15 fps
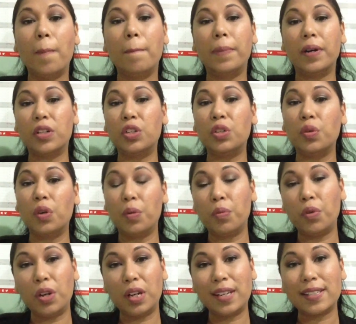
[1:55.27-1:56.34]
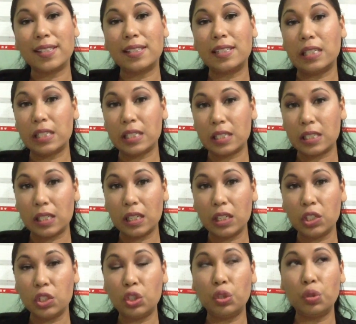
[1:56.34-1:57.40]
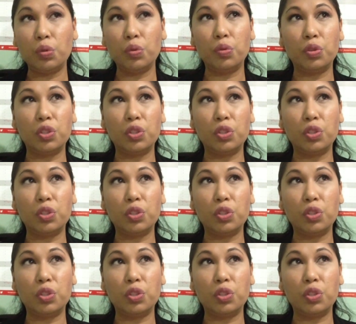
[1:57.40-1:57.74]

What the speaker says: but you are more or less listening to